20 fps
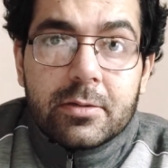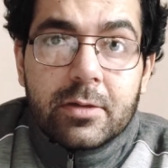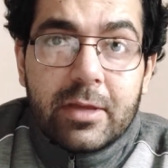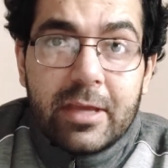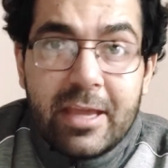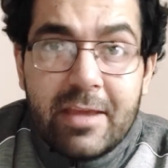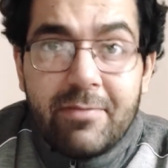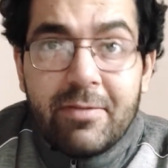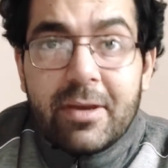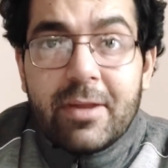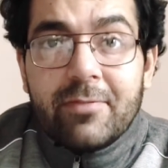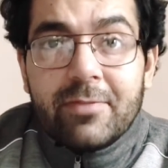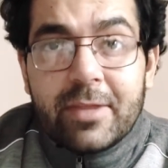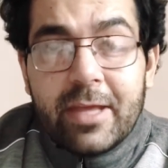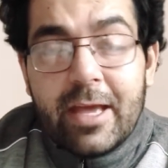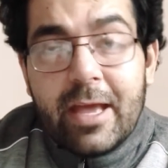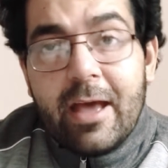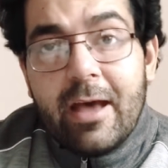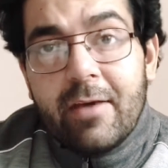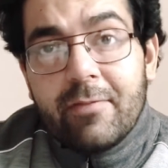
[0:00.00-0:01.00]
Even if they
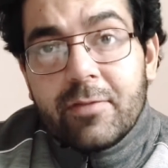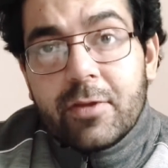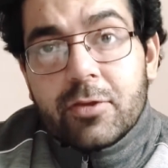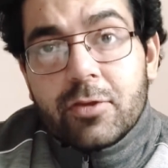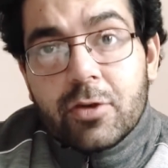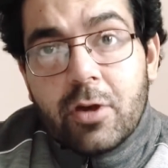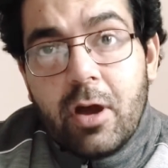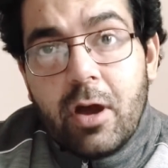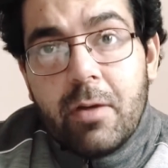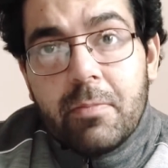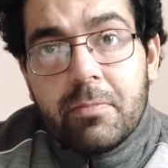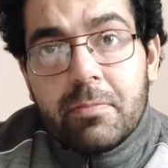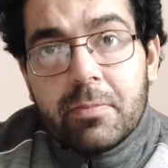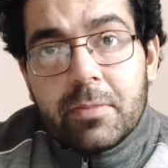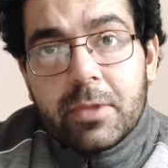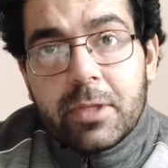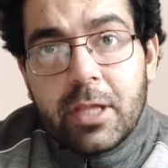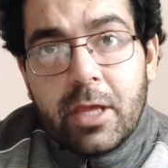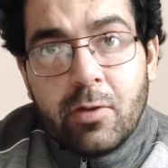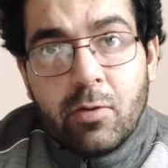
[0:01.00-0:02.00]
have the job,
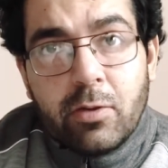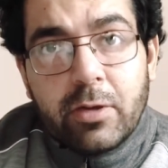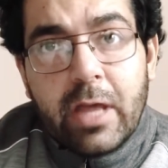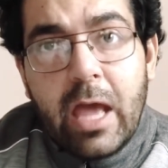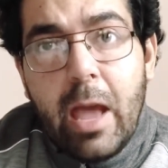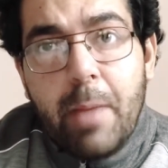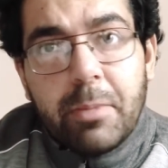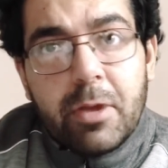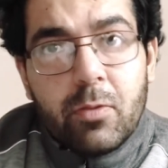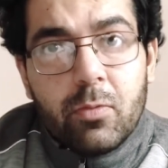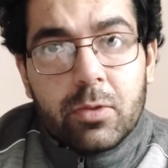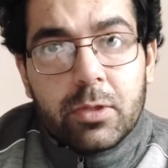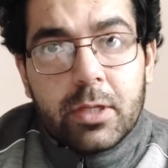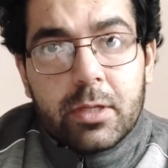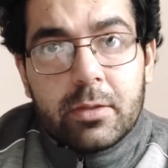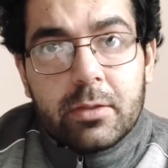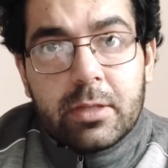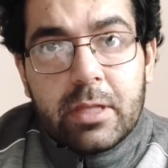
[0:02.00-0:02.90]
they are not happy with it.